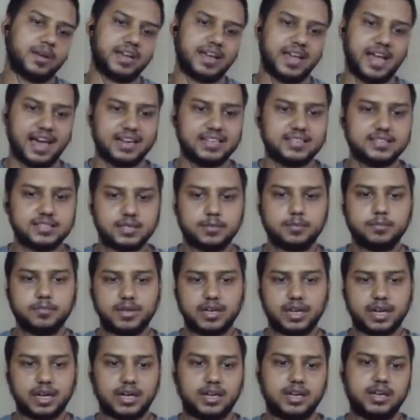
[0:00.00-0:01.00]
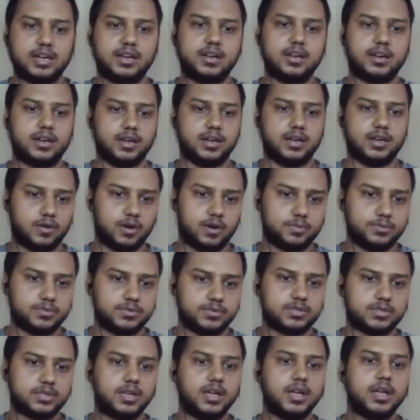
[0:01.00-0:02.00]
mechanism behind
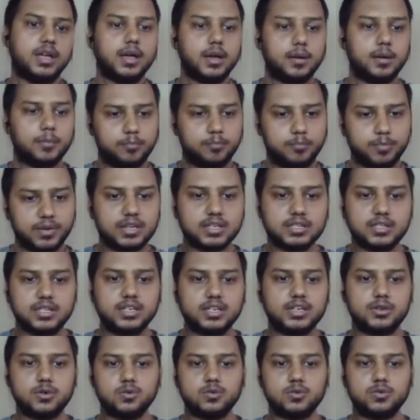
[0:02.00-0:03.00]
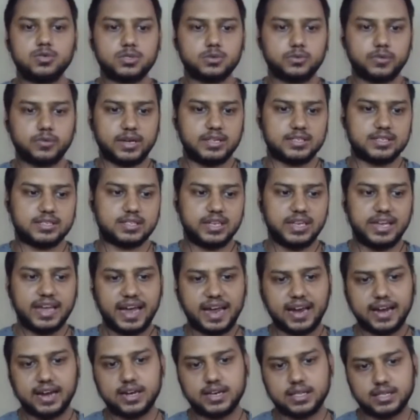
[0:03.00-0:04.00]
devops pick the tools wisely
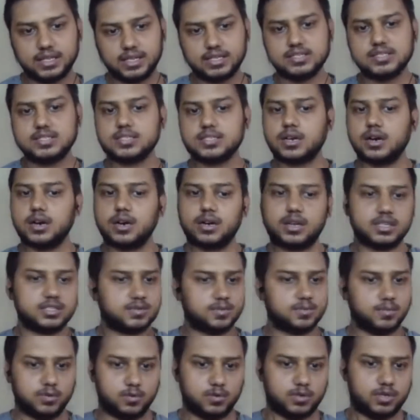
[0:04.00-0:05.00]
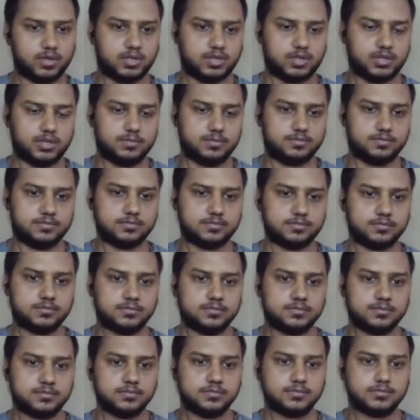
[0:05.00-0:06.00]
and then start exploring
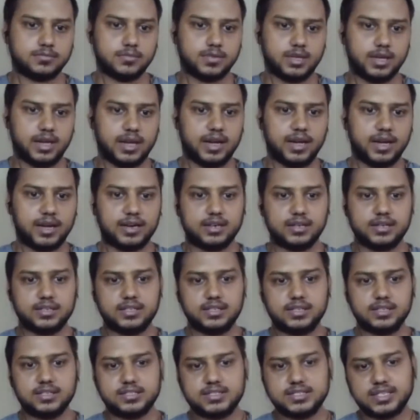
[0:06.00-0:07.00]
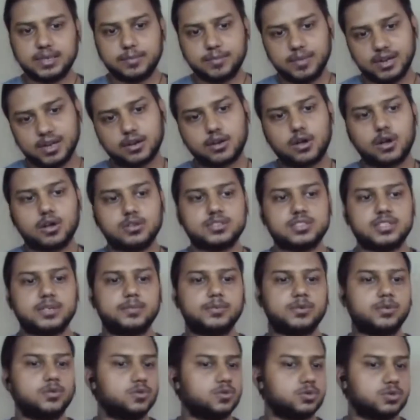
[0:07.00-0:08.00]
and the similar
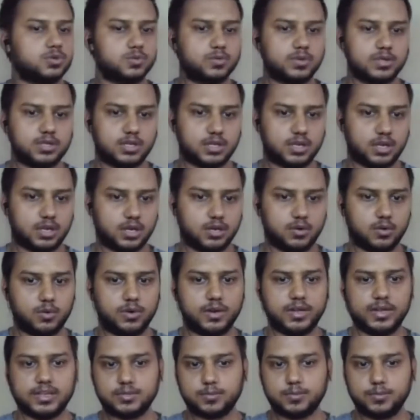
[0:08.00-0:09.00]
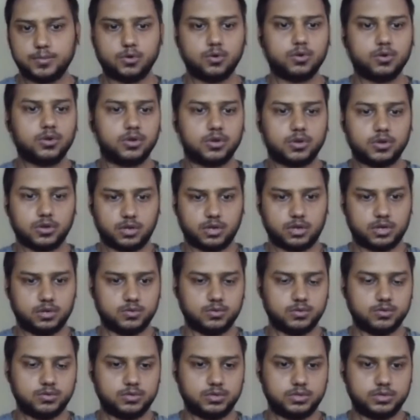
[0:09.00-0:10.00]
concept goes with cloud explore your
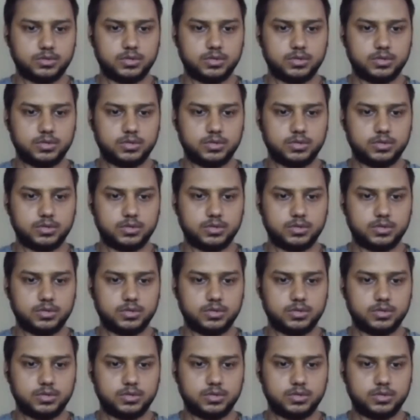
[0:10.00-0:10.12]
clouds